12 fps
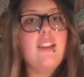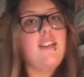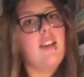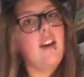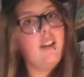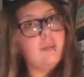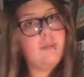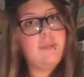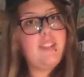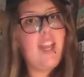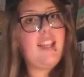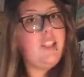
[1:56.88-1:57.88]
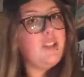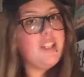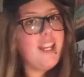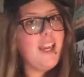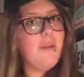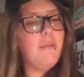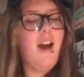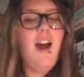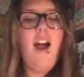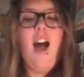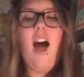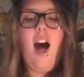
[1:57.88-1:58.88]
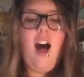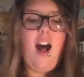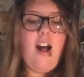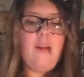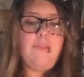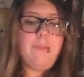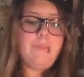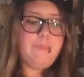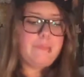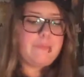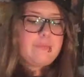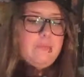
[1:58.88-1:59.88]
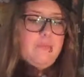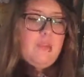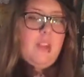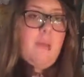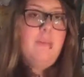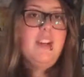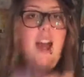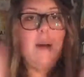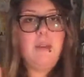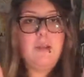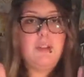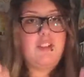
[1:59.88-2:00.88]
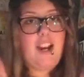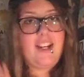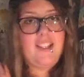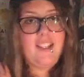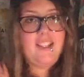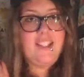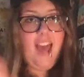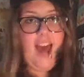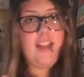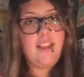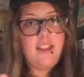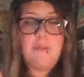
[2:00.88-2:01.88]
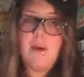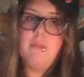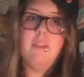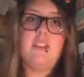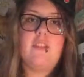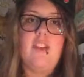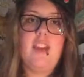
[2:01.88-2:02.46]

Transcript: So thank you to him. Um, but now I'm going to be directing this at the members of